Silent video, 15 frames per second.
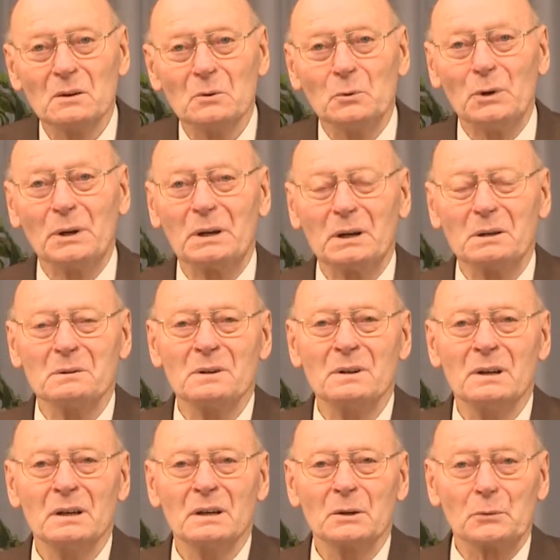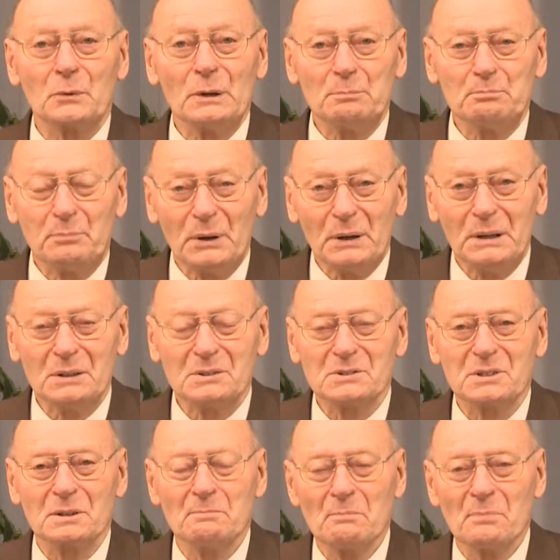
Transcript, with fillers: we can repeat